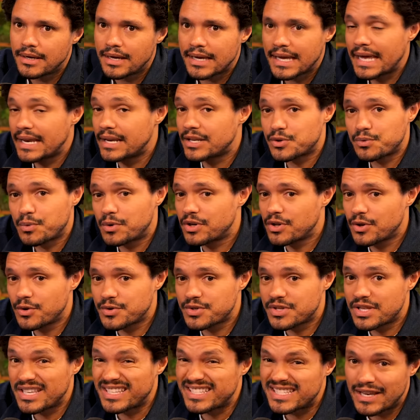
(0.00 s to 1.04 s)
again, it's one of
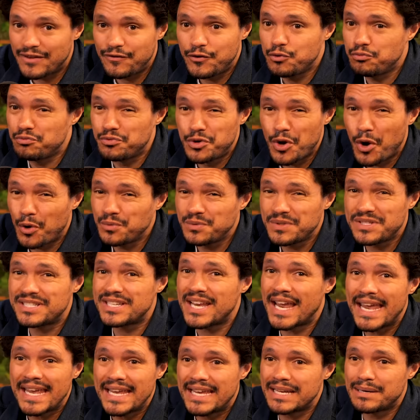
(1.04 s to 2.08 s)
those things. If you don't
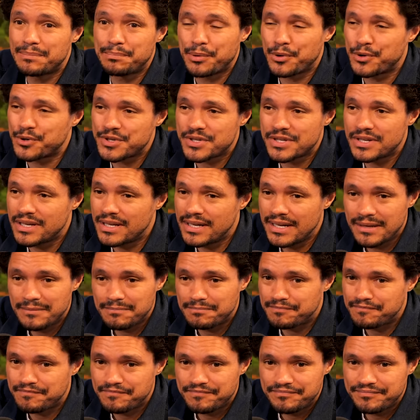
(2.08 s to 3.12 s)
take it personally,
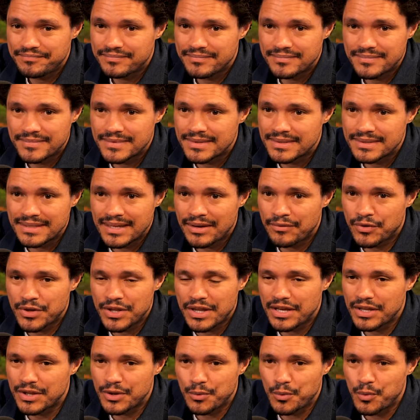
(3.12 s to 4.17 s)

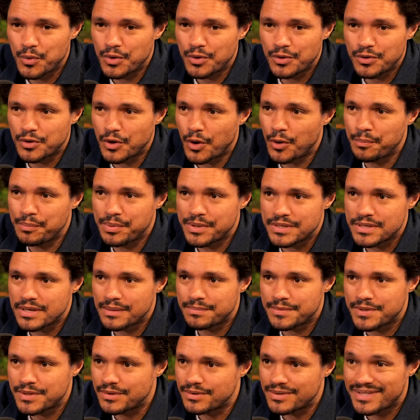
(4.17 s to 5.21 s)
everything in the world opens
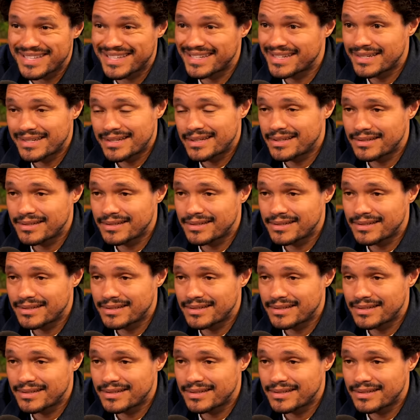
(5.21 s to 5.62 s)
up to you. It's like,